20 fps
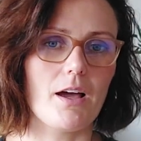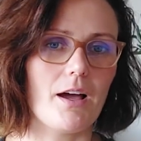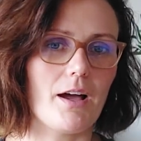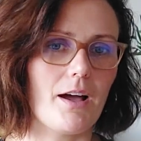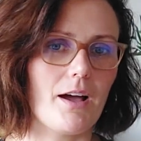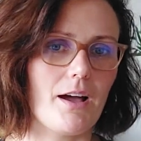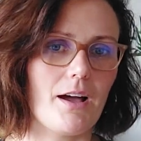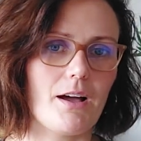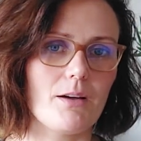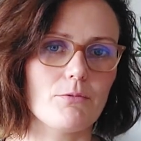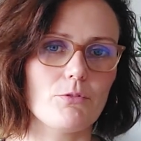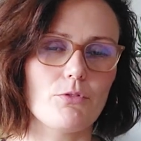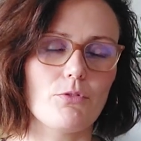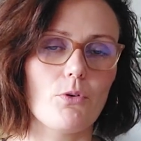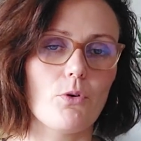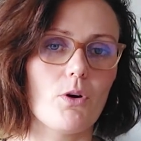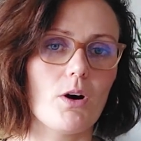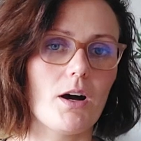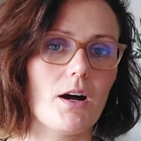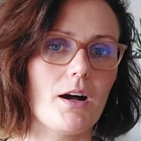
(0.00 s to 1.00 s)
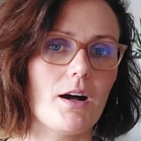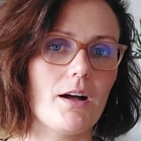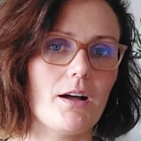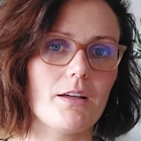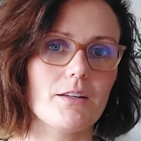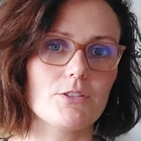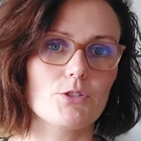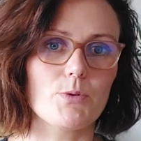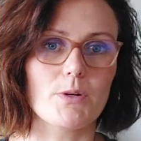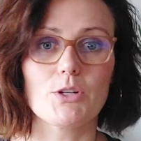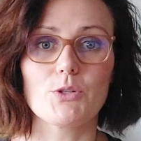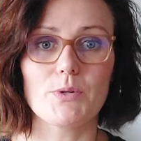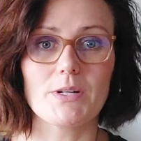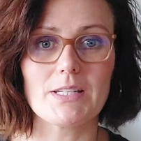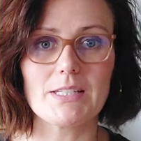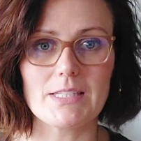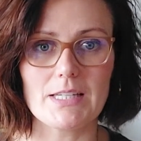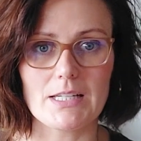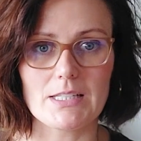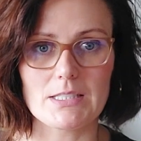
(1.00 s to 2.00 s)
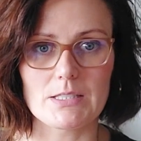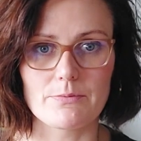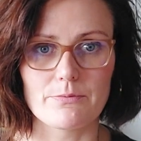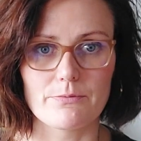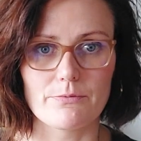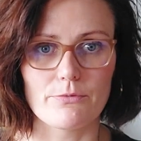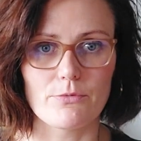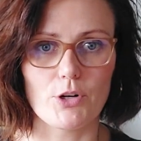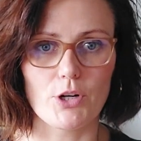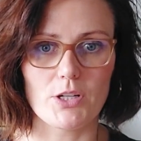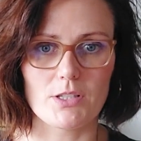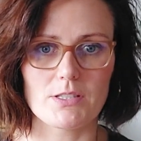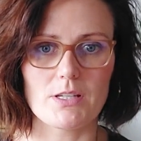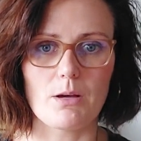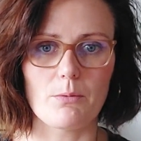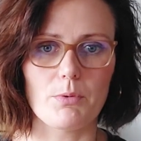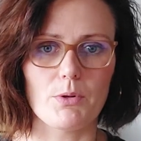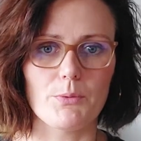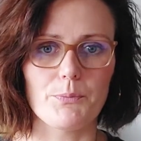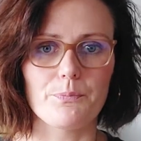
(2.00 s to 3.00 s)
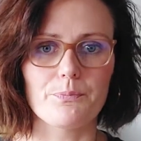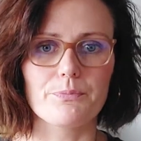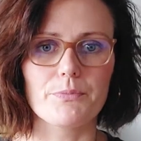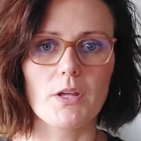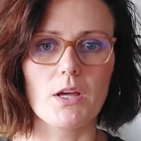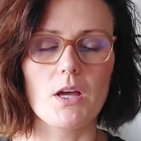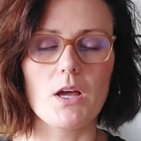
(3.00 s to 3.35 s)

for 2026, for example.